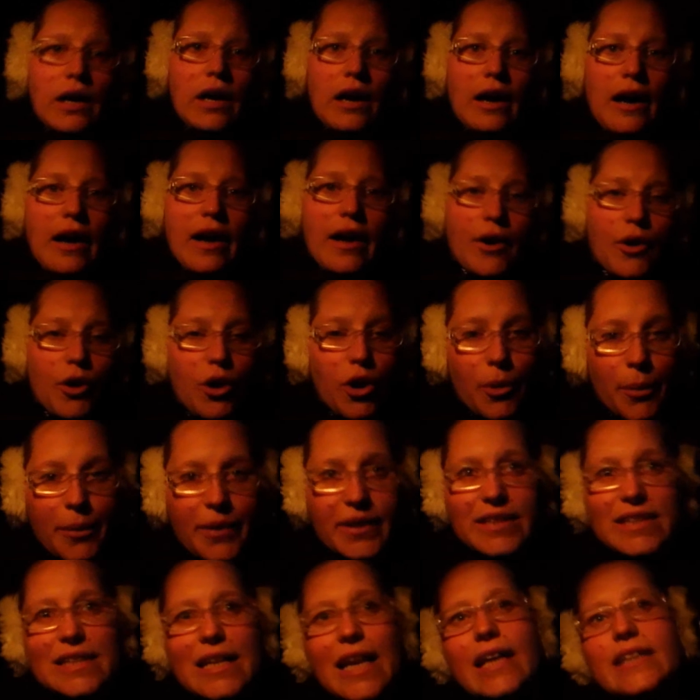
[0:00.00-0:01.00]

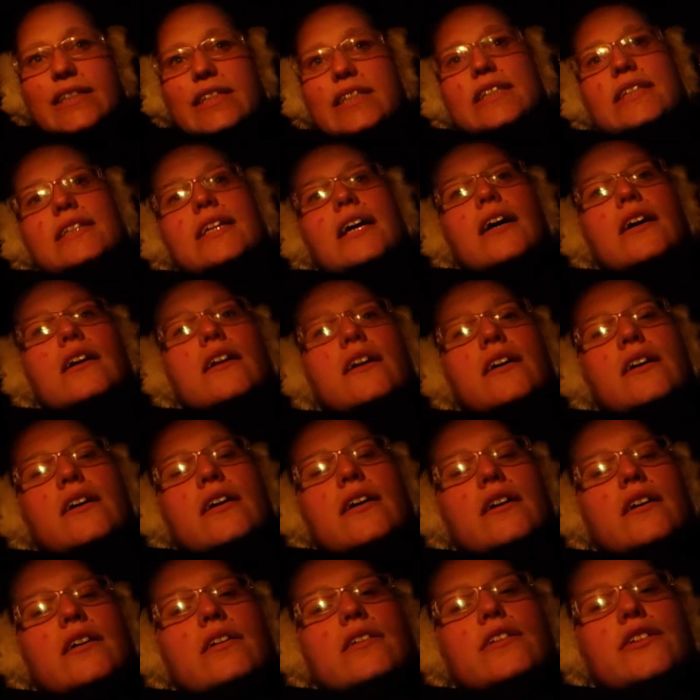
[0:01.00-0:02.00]
Aerobics class is done.
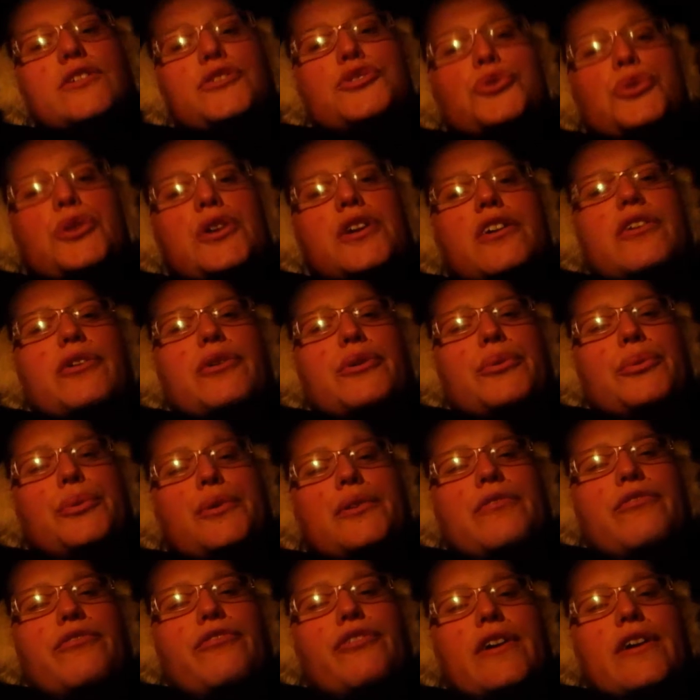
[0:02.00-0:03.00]
The drink
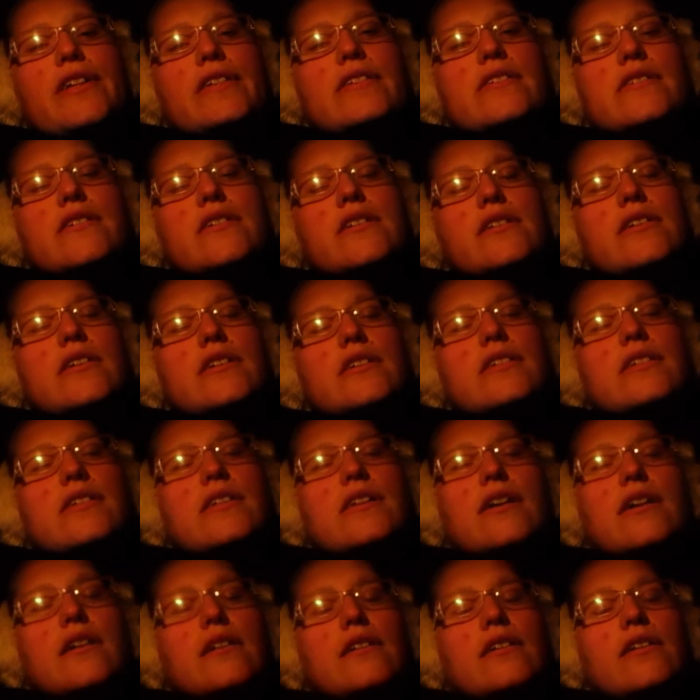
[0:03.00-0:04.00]
with friends is
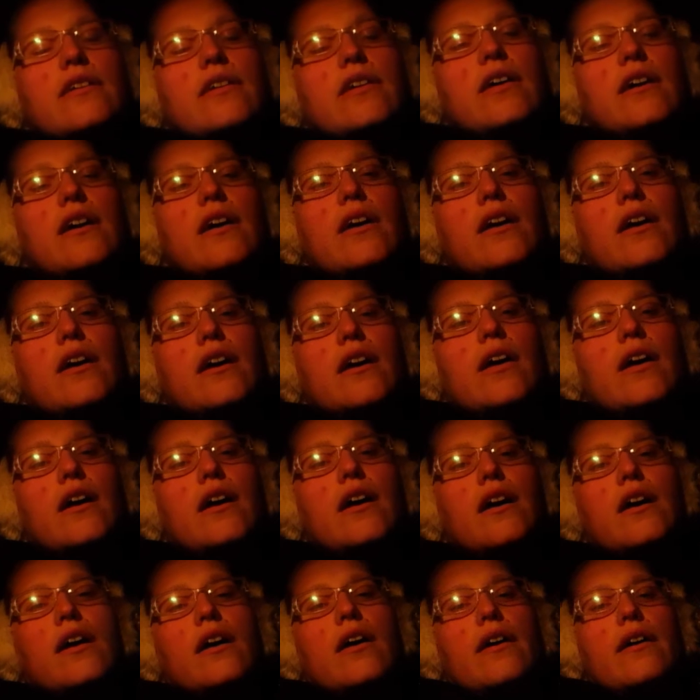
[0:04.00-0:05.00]
done.
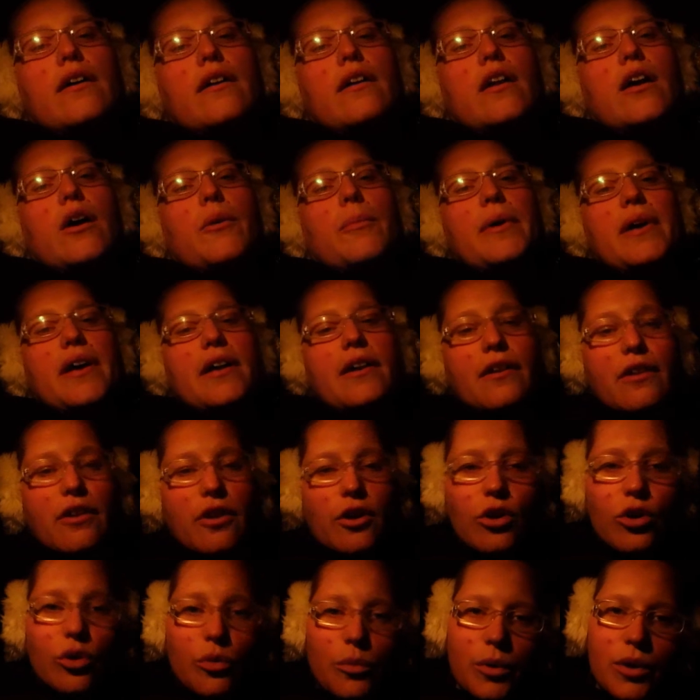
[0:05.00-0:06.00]
Now I'm headed
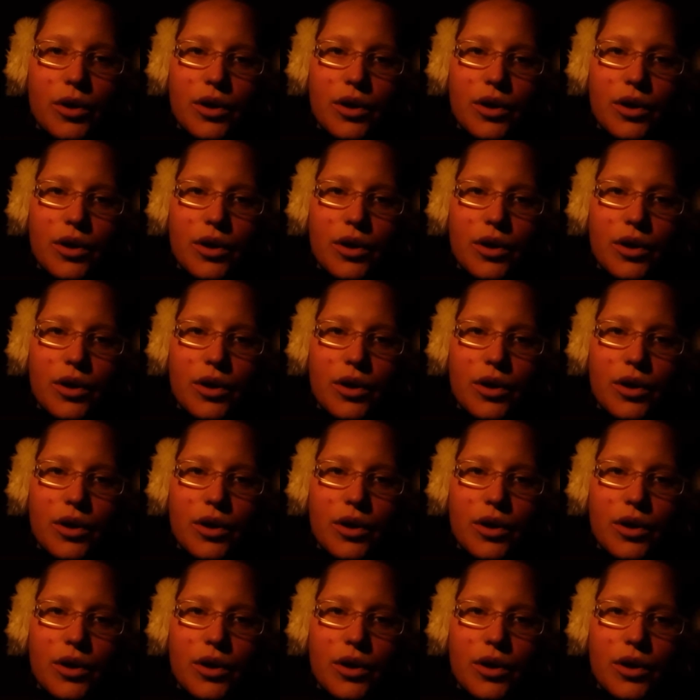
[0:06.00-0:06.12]
home